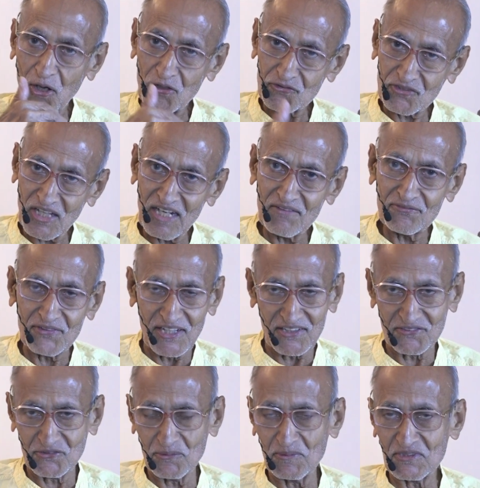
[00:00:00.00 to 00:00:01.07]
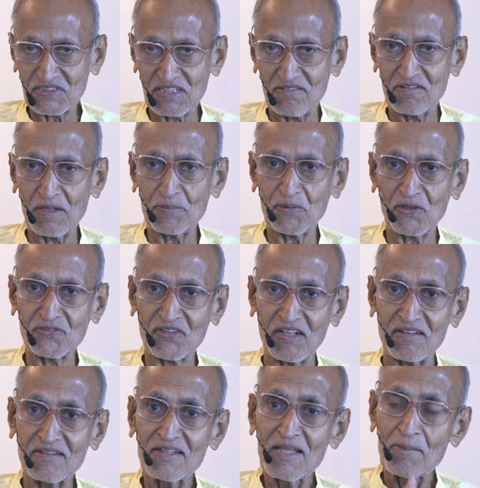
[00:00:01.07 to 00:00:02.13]
Yourself, yes, you must develop
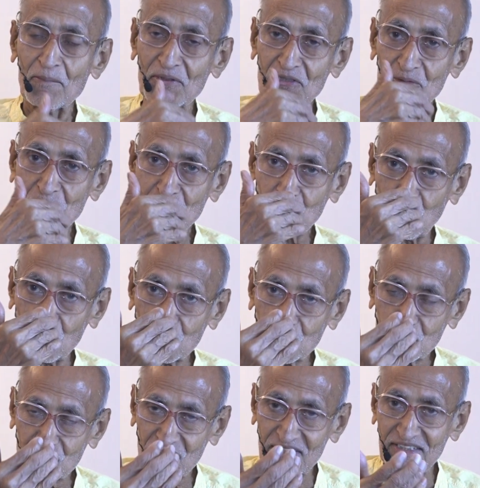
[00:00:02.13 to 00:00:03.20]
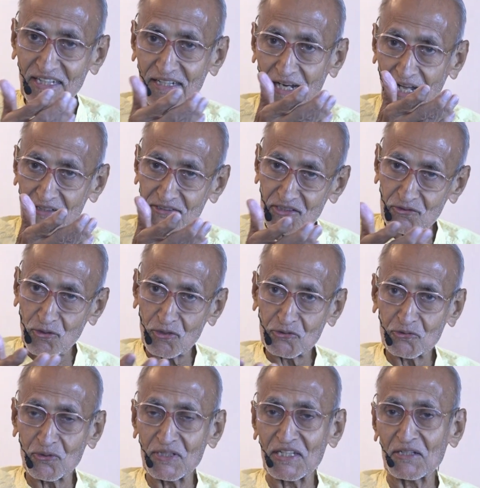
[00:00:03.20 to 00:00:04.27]
yourself. But you must also see that others
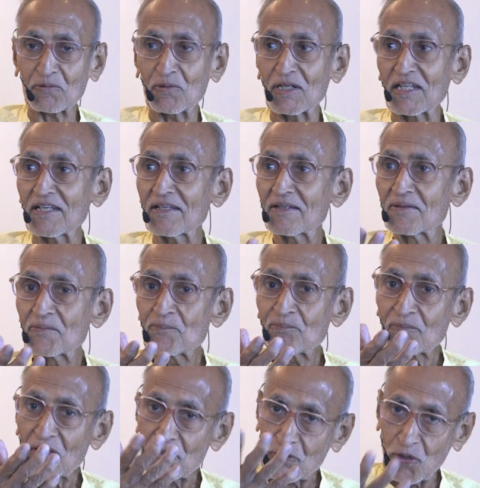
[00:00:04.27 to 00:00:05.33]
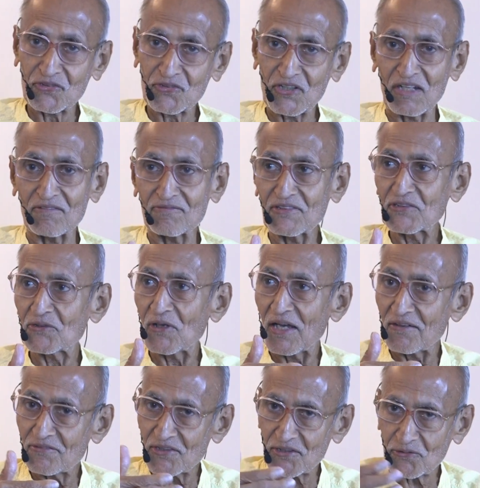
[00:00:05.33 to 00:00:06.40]
also are equally yourself when
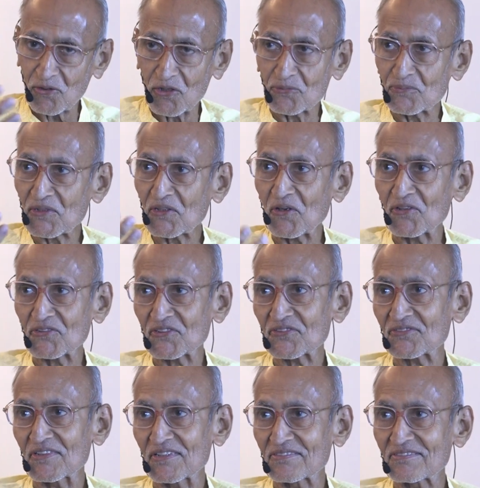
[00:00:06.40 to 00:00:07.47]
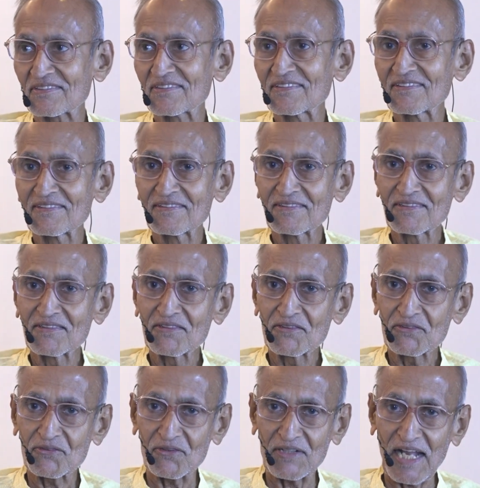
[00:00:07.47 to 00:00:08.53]
you have your cosmic consciousness.
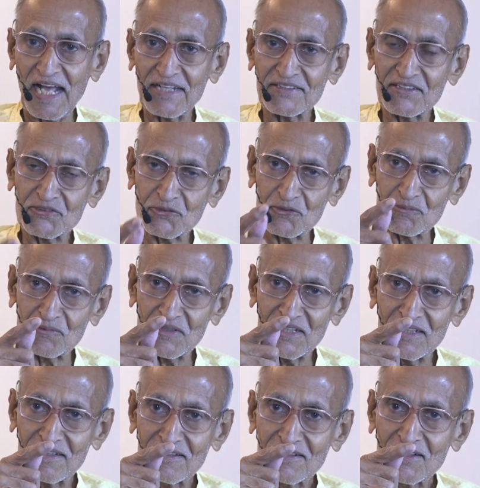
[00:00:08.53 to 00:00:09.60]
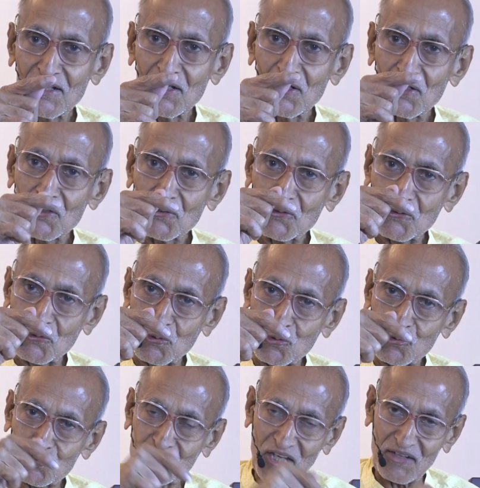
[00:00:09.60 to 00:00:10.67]
So, neither should be
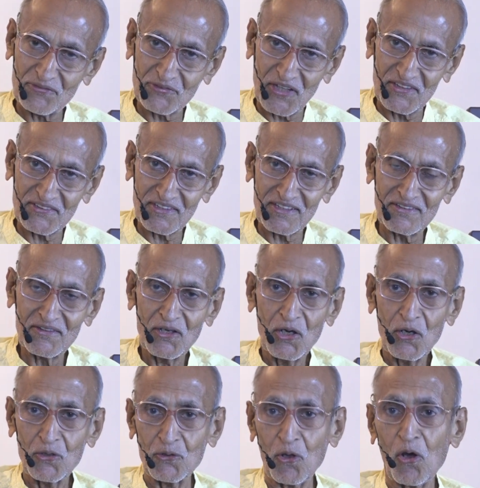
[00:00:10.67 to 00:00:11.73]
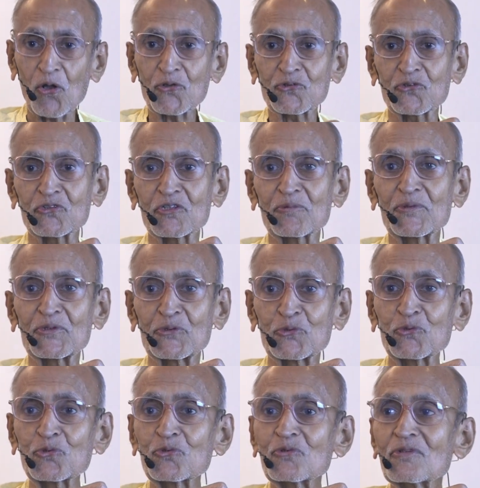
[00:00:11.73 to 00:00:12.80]
too self-centered, nor should you
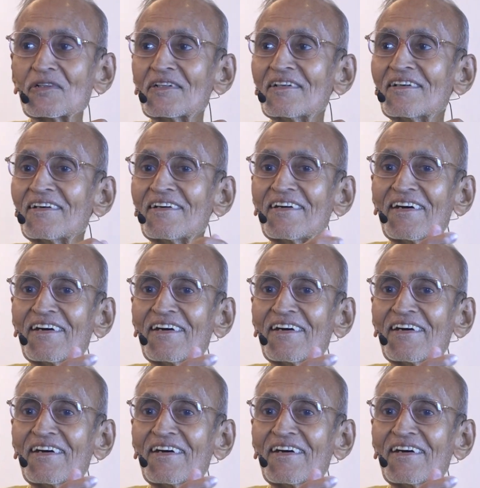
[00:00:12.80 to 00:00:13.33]
be too